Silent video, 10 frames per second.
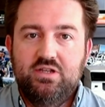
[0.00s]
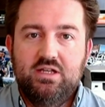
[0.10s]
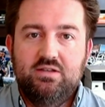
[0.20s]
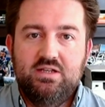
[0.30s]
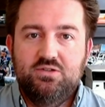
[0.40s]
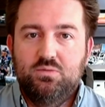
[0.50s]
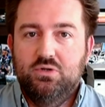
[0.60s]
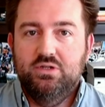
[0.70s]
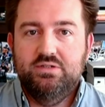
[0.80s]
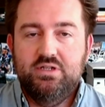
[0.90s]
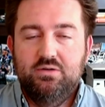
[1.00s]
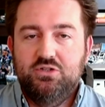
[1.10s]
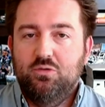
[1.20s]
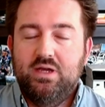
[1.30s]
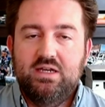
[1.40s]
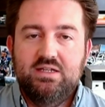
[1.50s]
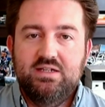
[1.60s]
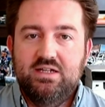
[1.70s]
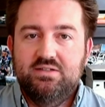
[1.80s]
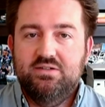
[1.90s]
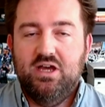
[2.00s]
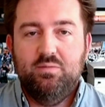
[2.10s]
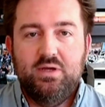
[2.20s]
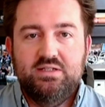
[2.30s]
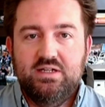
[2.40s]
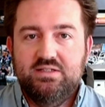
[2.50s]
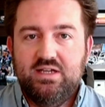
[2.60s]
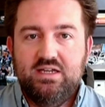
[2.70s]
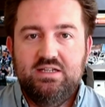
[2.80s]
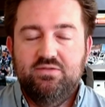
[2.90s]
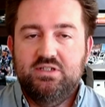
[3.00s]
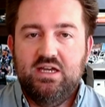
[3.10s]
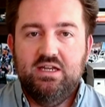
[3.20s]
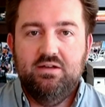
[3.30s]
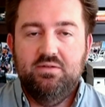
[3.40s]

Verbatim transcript: that these rules you know don't make any sense. They're not based on scientific data.